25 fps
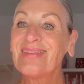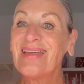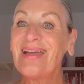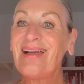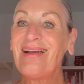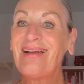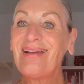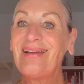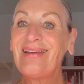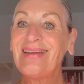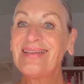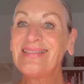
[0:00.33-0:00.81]

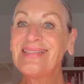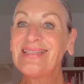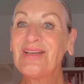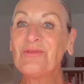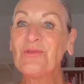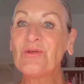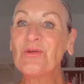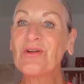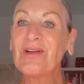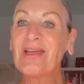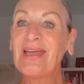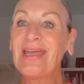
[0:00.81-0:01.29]
Hi, Sally
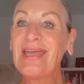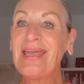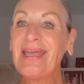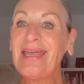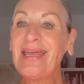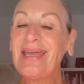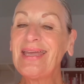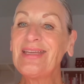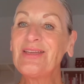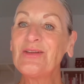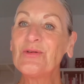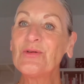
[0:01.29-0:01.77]
Walker
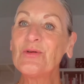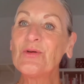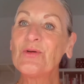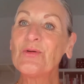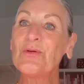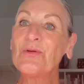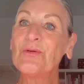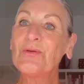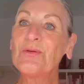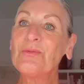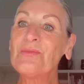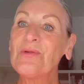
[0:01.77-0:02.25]
here, your
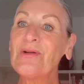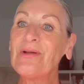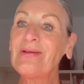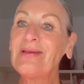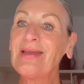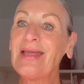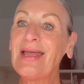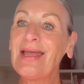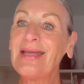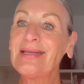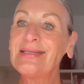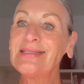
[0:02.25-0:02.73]

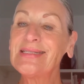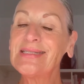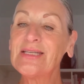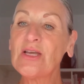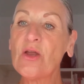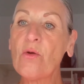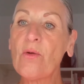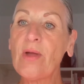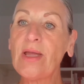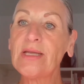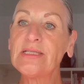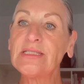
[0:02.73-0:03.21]
hormone and
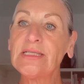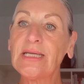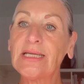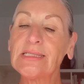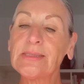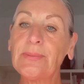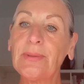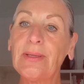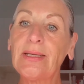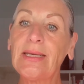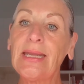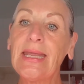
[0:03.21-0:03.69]
slow age
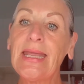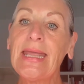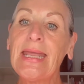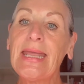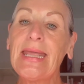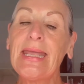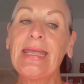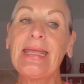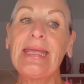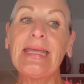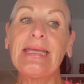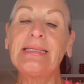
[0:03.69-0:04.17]
expert.
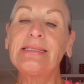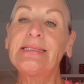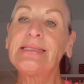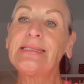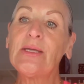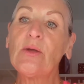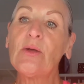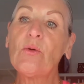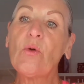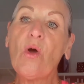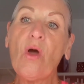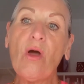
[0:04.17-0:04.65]

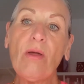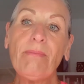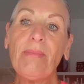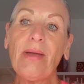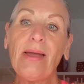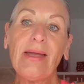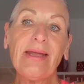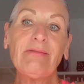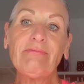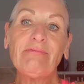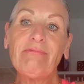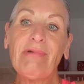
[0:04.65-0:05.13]
So on
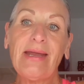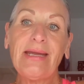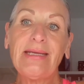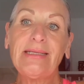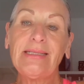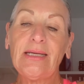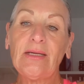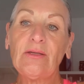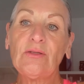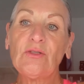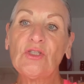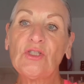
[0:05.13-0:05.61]
my
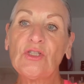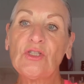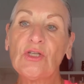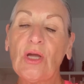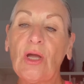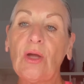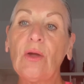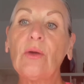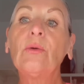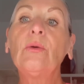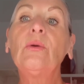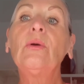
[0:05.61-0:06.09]
radio
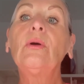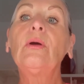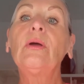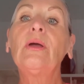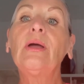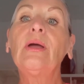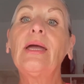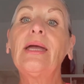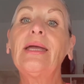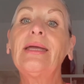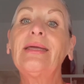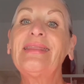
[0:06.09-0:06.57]
show
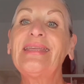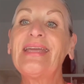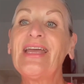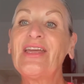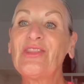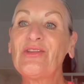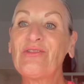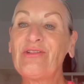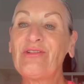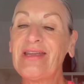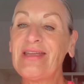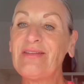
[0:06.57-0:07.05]
the
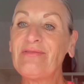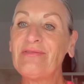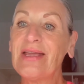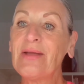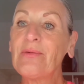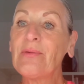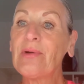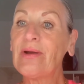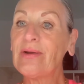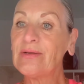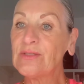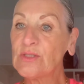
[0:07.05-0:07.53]
other
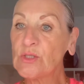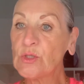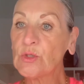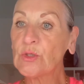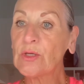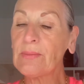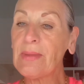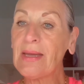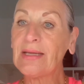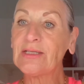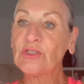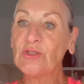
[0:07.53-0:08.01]
evening where I was
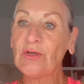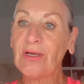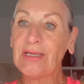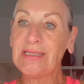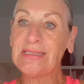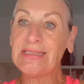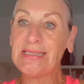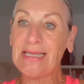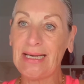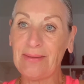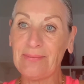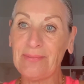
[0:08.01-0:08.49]
talking about
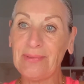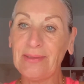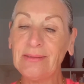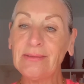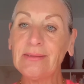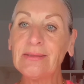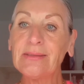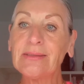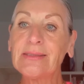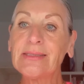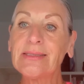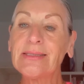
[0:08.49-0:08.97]
trace
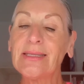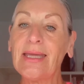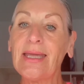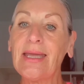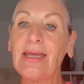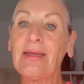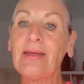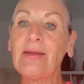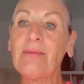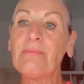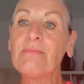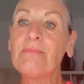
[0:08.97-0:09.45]
elements,
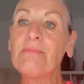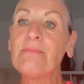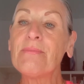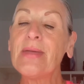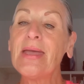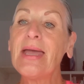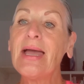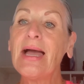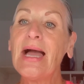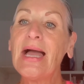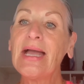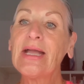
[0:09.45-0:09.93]

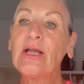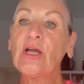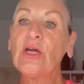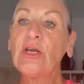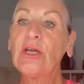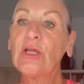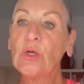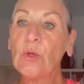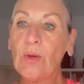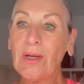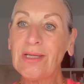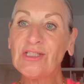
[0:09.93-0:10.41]
I got
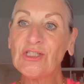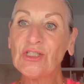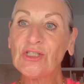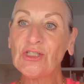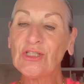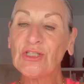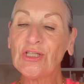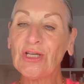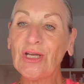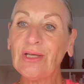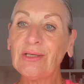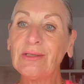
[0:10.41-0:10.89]
a
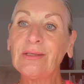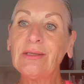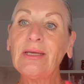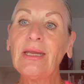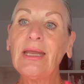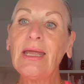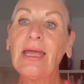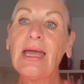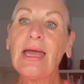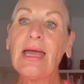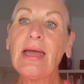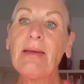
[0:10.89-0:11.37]

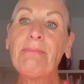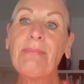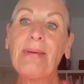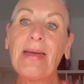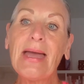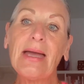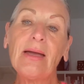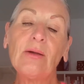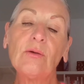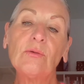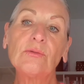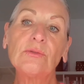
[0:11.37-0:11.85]
question
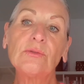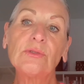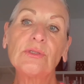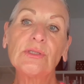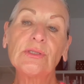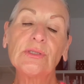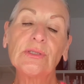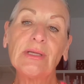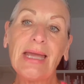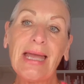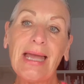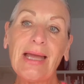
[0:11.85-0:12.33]

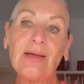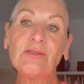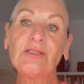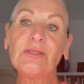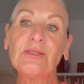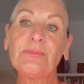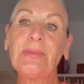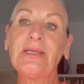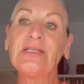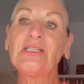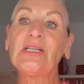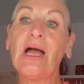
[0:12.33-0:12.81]
about how
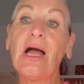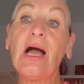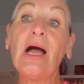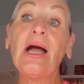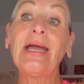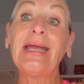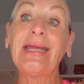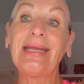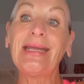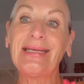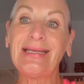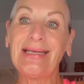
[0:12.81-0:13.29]
to measure
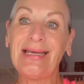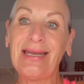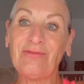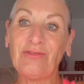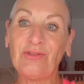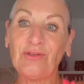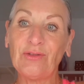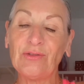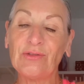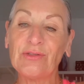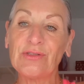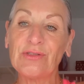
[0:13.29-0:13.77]
iron
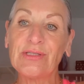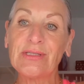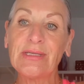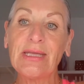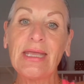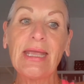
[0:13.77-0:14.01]
levels.